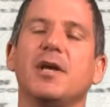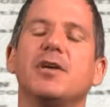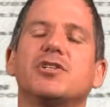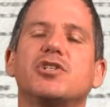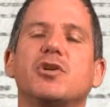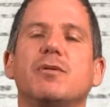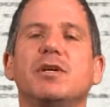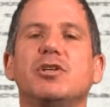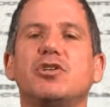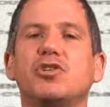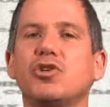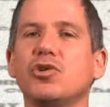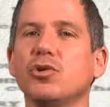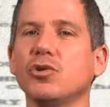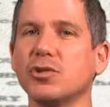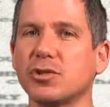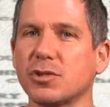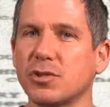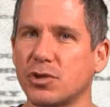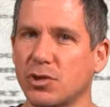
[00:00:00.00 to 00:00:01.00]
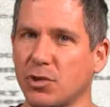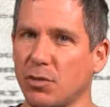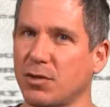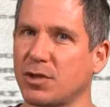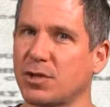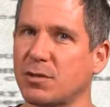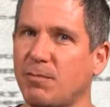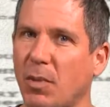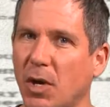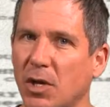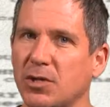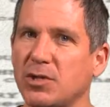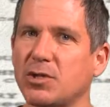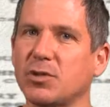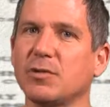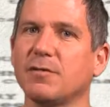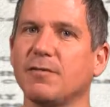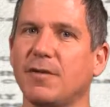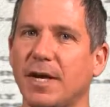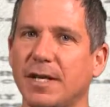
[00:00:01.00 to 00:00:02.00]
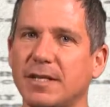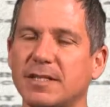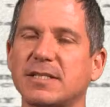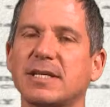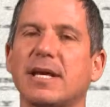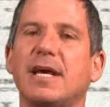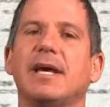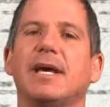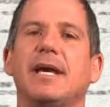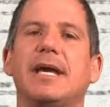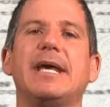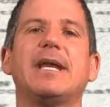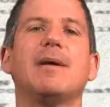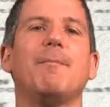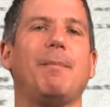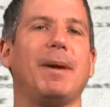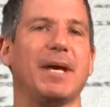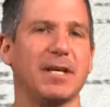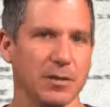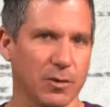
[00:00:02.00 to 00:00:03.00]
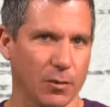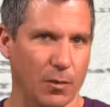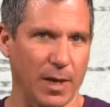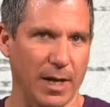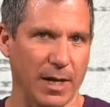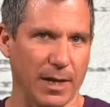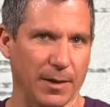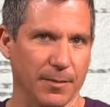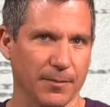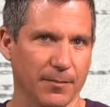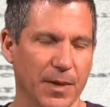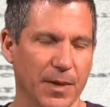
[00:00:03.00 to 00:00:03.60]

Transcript: So he chooses to respond to events in a better way.